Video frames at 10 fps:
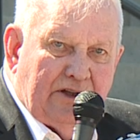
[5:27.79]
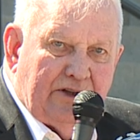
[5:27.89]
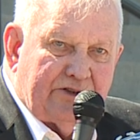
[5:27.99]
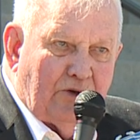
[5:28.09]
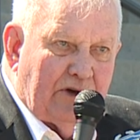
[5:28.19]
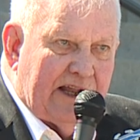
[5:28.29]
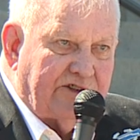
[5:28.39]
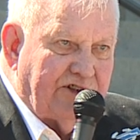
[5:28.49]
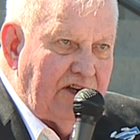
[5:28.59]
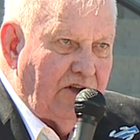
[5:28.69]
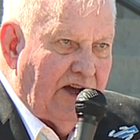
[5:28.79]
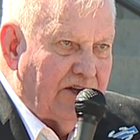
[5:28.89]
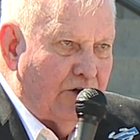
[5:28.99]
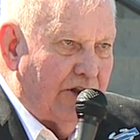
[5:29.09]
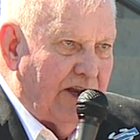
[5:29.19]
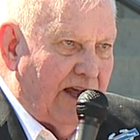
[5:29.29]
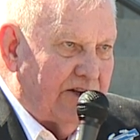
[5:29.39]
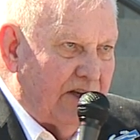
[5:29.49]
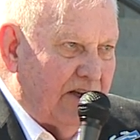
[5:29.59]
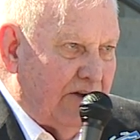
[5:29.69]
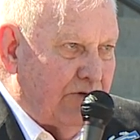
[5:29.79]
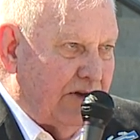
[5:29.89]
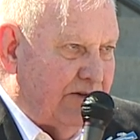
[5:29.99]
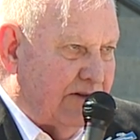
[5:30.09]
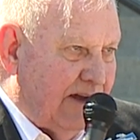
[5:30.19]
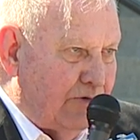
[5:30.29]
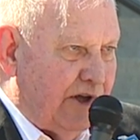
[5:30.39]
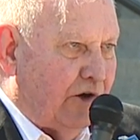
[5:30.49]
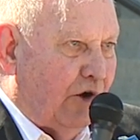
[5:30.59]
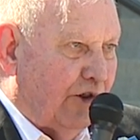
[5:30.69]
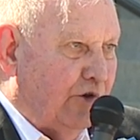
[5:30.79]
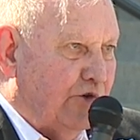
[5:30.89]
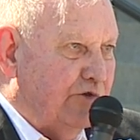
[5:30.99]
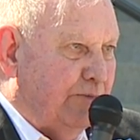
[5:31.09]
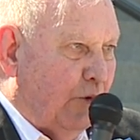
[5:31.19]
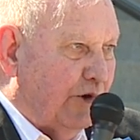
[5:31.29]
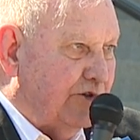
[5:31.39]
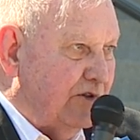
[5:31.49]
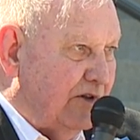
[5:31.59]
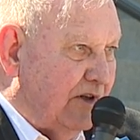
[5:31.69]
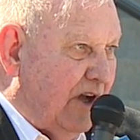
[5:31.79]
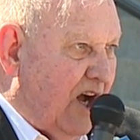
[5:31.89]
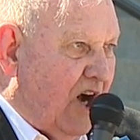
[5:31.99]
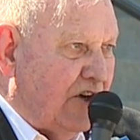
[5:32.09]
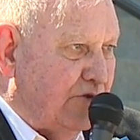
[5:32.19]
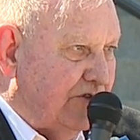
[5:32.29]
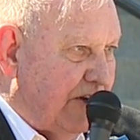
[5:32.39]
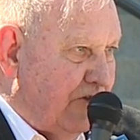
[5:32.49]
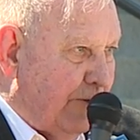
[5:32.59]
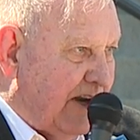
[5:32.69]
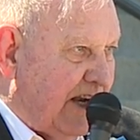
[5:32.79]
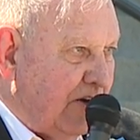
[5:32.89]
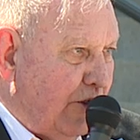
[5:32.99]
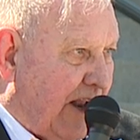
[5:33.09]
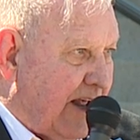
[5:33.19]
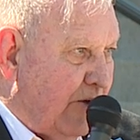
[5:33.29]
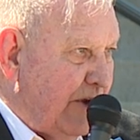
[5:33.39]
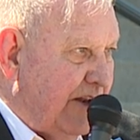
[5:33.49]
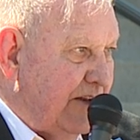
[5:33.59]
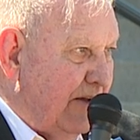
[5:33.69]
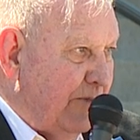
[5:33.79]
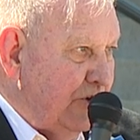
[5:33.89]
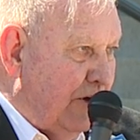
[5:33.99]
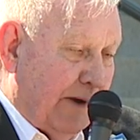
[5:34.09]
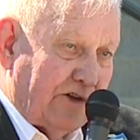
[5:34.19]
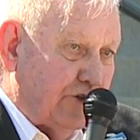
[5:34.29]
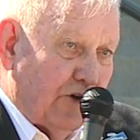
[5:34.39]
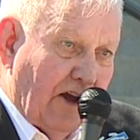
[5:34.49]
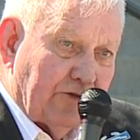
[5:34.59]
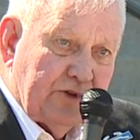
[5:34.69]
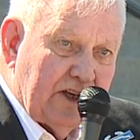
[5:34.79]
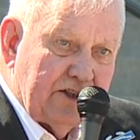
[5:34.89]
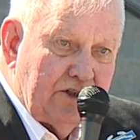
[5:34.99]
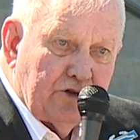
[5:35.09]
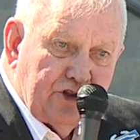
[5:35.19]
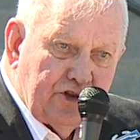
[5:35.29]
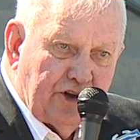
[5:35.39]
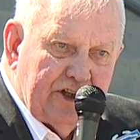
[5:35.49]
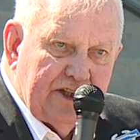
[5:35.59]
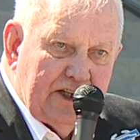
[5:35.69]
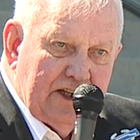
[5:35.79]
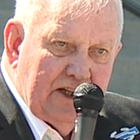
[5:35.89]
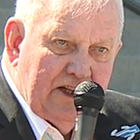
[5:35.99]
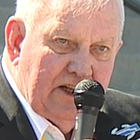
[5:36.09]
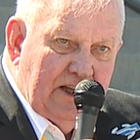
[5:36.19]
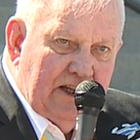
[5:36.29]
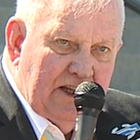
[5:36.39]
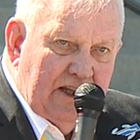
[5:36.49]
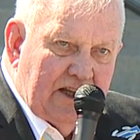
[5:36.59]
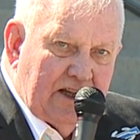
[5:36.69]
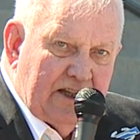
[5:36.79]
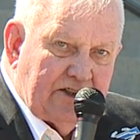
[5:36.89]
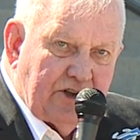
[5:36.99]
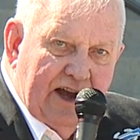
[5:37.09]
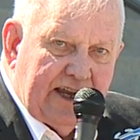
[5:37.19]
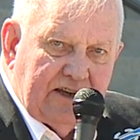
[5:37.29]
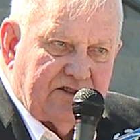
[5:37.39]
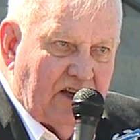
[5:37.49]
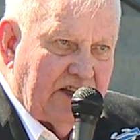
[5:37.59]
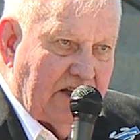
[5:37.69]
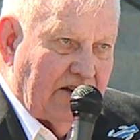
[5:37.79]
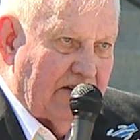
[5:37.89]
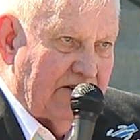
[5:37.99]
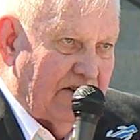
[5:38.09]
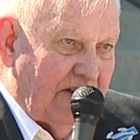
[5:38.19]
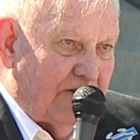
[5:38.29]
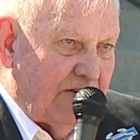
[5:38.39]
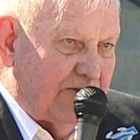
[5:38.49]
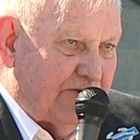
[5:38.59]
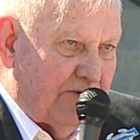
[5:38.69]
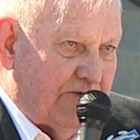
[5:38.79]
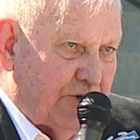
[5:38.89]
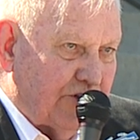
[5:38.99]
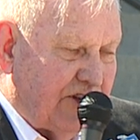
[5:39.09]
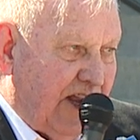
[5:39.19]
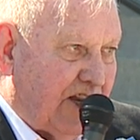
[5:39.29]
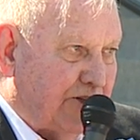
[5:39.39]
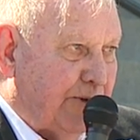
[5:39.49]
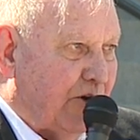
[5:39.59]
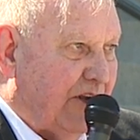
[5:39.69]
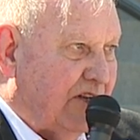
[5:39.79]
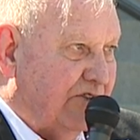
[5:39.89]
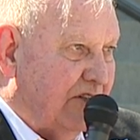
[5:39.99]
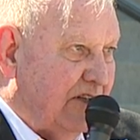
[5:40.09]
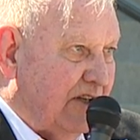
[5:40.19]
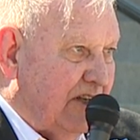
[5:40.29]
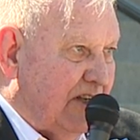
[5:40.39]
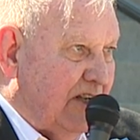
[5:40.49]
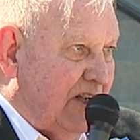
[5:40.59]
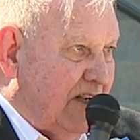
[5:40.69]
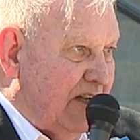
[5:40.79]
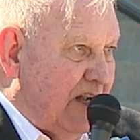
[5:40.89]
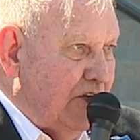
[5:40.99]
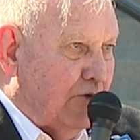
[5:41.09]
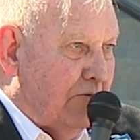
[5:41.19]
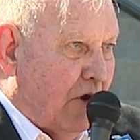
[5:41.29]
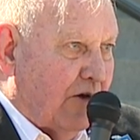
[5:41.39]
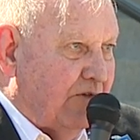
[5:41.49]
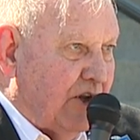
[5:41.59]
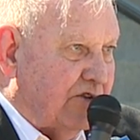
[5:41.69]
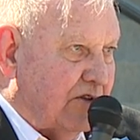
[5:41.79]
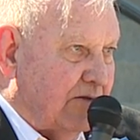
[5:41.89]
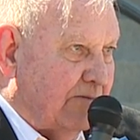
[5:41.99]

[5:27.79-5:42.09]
So what I say to you, I know that I read all of those reports, hundreds of them, and I know that I read about your outfit, your unit. So I can tell you that from firsthand experience that you were marvelous,